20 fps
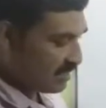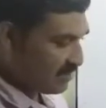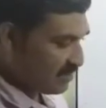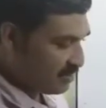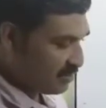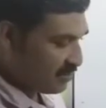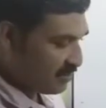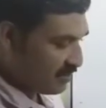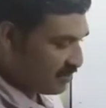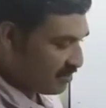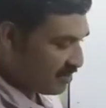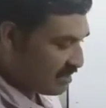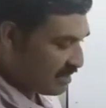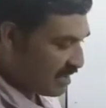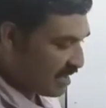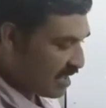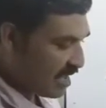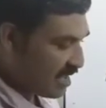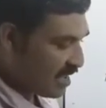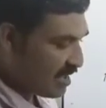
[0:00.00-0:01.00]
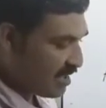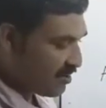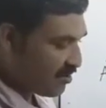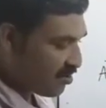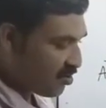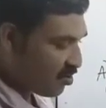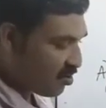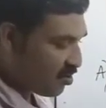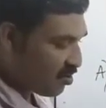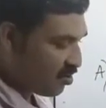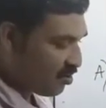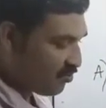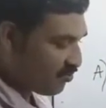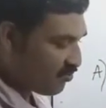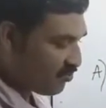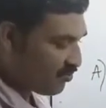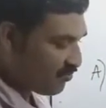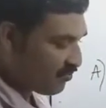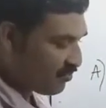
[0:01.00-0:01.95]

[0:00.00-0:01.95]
to tan of